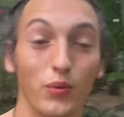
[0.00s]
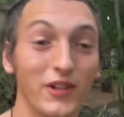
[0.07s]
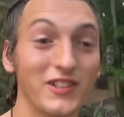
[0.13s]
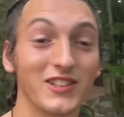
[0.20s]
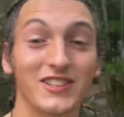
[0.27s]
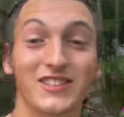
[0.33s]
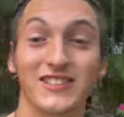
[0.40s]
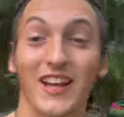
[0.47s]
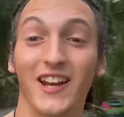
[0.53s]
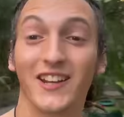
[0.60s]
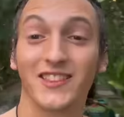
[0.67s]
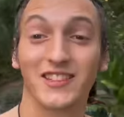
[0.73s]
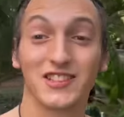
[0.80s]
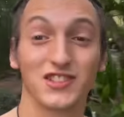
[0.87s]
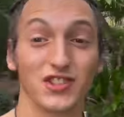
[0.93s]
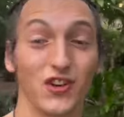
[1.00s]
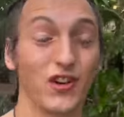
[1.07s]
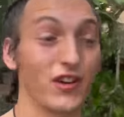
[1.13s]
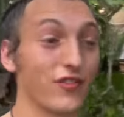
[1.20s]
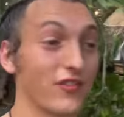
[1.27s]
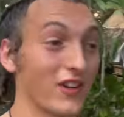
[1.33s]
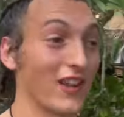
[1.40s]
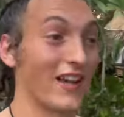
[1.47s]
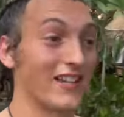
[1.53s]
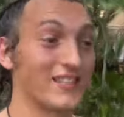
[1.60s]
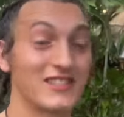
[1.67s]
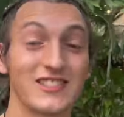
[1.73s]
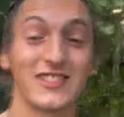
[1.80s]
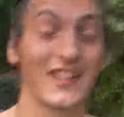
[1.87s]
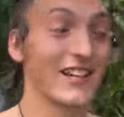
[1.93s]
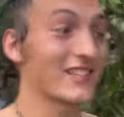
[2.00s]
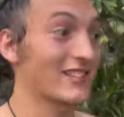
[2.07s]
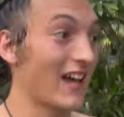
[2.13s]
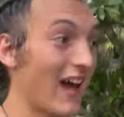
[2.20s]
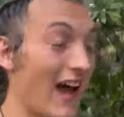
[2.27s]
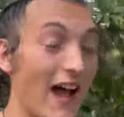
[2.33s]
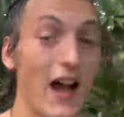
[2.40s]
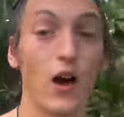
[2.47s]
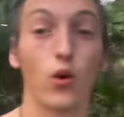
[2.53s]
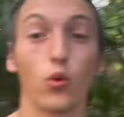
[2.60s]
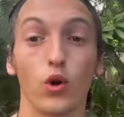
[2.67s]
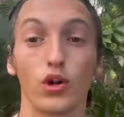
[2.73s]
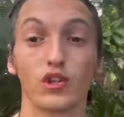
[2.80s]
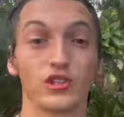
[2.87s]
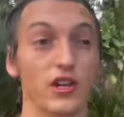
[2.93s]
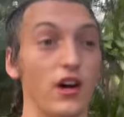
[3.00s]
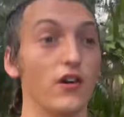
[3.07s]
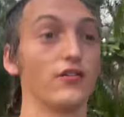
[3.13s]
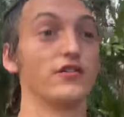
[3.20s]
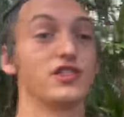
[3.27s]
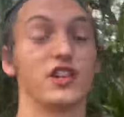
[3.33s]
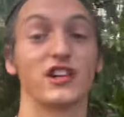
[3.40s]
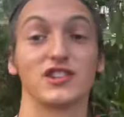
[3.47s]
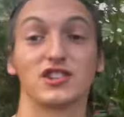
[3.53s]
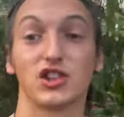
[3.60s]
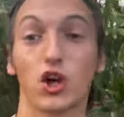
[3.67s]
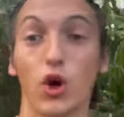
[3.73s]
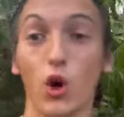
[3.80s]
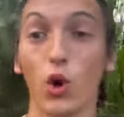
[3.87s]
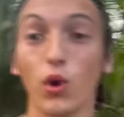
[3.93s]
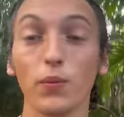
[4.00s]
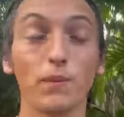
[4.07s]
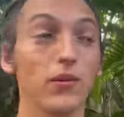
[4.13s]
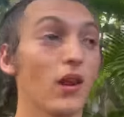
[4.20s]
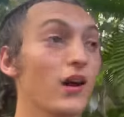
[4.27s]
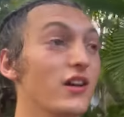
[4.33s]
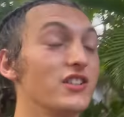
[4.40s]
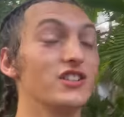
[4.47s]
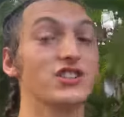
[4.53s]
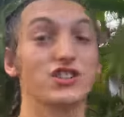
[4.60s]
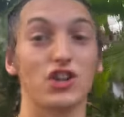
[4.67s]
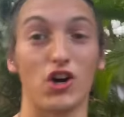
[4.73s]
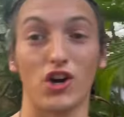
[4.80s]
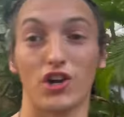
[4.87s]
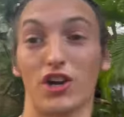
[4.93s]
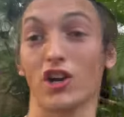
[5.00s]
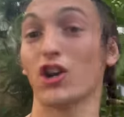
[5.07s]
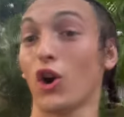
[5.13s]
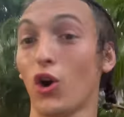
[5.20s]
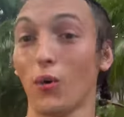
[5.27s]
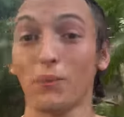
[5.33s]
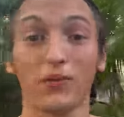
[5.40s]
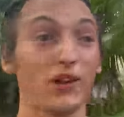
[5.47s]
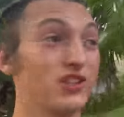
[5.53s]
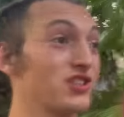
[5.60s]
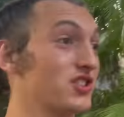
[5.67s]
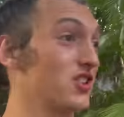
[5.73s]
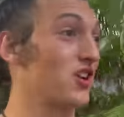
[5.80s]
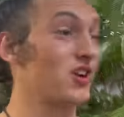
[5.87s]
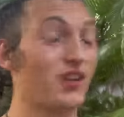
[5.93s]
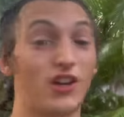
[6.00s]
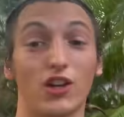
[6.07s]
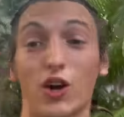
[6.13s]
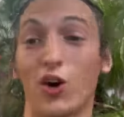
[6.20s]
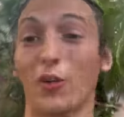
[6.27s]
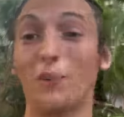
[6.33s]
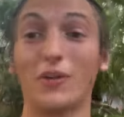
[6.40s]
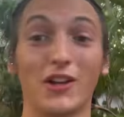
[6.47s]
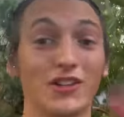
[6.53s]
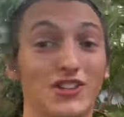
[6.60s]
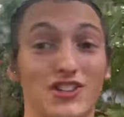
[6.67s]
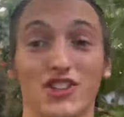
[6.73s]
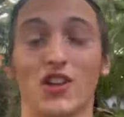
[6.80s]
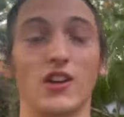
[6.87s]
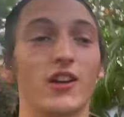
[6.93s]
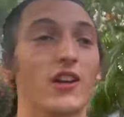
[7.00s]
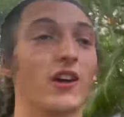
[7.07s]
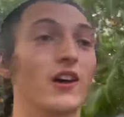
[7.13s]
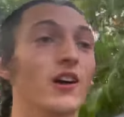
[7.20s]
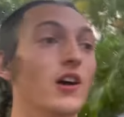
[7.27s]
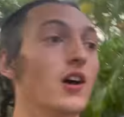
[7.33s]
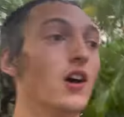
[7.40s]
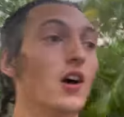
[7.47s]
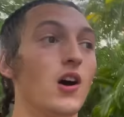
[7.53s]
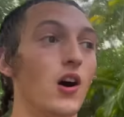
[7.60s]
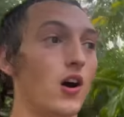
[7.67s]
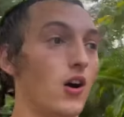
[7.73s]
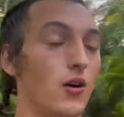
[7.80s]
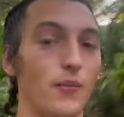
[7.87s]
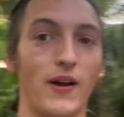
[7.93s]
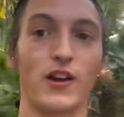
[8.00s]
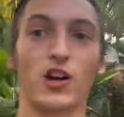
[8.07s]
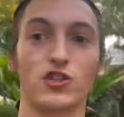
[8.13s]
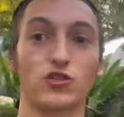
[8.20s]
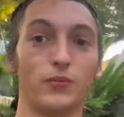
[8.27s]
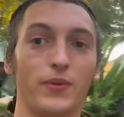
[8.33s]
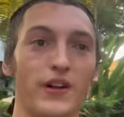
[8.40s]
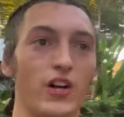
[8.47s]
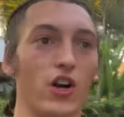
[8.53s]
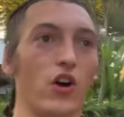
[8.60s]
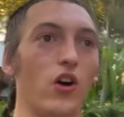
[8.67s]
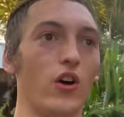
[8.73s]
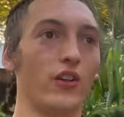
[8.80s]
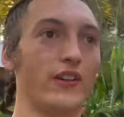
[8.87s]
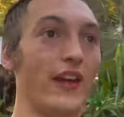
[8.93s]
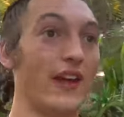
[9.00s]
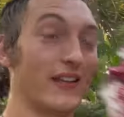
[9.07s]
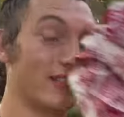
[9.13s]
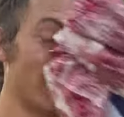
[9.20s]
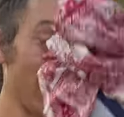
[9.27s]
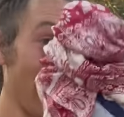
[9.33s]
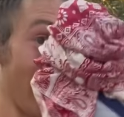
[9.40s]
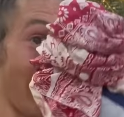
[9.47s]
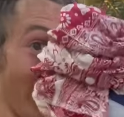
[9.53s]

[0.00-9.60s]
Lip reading: we just stayed at the sauna for like 6 hours of just cold plunge sauna, cold plunge sauna, cold plunge sauna. Oh my gosh, we've been here all day. It's like